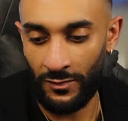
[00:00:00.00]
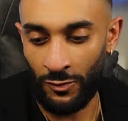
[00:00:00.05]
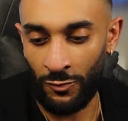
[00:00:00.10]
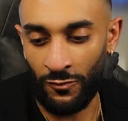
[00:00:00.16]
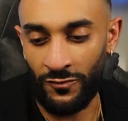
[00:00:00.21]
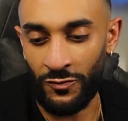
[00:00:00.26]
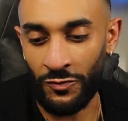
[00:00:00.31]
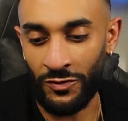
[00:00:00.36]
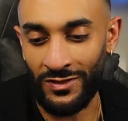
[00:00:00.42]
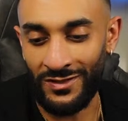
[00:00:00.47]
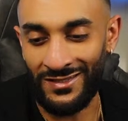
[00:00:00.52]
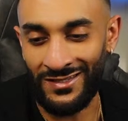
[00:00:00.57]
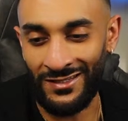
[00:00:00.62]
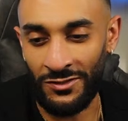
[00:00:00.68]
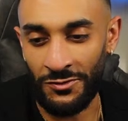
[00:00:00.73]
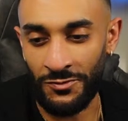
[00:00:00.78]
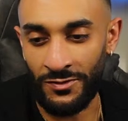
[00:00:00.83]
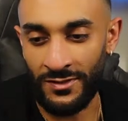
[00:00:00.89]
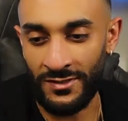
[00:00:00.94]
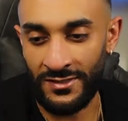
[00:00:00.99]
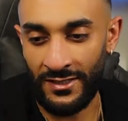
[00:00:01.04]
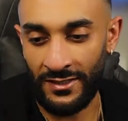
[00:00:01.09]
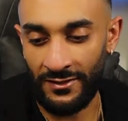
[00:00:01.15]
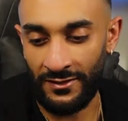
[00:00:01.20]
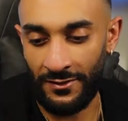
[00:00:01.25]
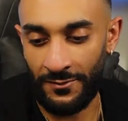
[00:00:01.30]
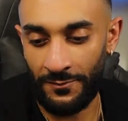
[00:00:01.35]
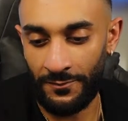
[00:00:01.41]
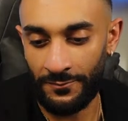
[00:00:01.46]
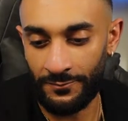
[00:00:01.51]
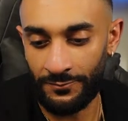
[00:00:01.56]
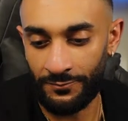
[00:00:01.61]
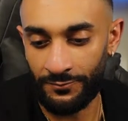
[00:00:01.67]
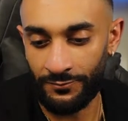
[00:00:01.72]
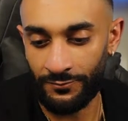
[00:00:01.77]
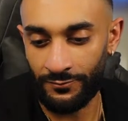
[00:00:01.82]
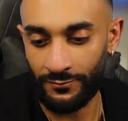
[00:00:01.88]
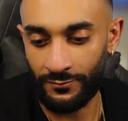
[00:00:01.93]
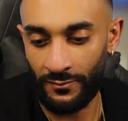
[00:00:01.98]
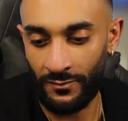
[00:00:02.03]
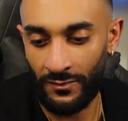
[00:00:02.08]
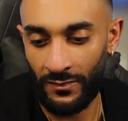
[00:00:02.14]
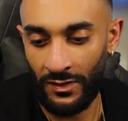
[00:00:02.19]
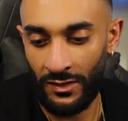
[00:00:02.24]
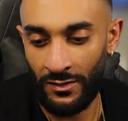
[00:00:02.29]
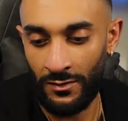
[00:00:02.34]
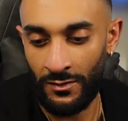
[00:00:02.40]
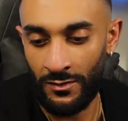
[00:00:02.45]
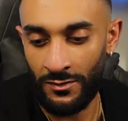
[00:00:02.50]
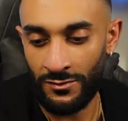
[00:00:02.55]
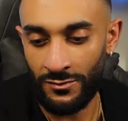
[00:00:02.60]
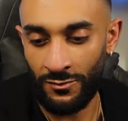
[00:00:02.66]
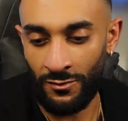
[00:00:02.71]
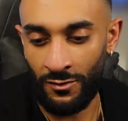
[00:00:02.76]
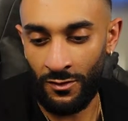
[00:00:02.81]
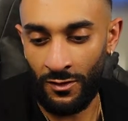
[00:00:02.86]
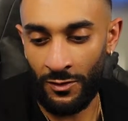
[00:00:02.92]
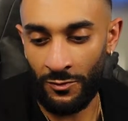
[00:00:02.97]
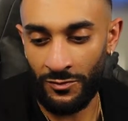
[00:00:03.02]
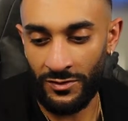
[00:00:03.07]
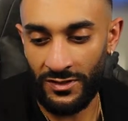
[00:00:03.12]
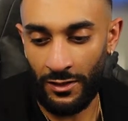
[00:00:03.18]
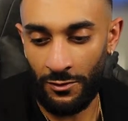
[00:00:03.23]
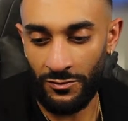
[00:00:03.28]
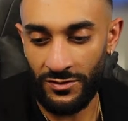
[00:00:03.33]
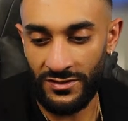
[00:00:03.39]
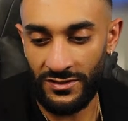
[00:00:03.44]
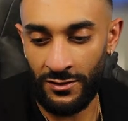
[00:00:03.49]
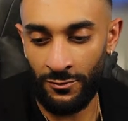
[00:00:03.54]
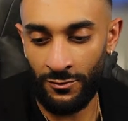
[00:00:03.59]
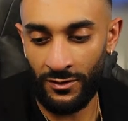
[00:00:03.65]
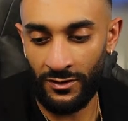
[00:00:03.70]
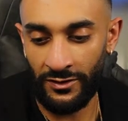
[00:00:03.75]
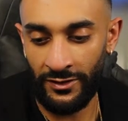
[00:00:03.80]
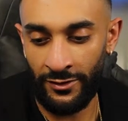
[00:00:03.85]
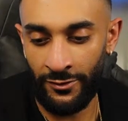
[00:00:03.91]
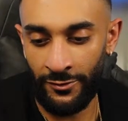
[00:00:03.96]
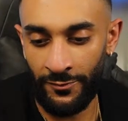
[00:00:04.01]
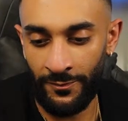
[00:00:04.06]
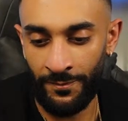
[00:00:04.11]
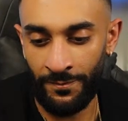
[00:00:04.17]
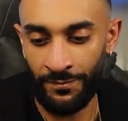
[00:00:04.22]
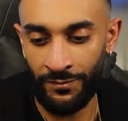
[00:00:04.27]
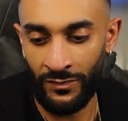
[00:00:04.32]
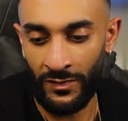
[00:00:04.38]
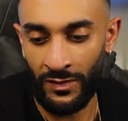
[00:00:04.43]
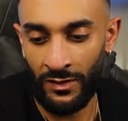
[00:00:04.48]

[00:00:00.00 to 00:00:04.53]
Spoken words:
Or if you continue to sell it. So no, I would steer clear.